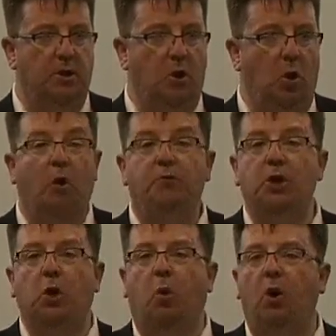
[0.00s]
of the
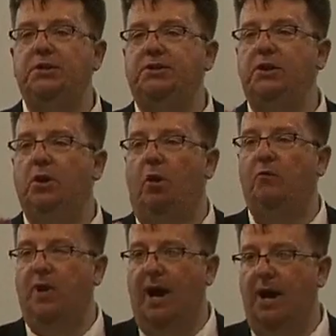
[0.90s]
quality of
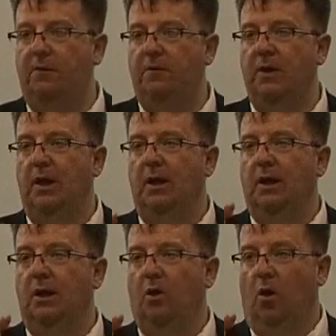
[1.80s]
life
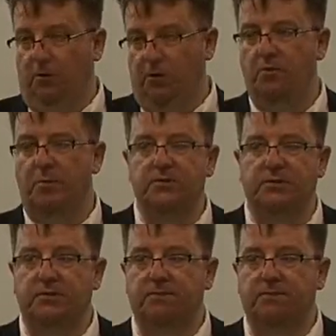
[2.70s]
of humans.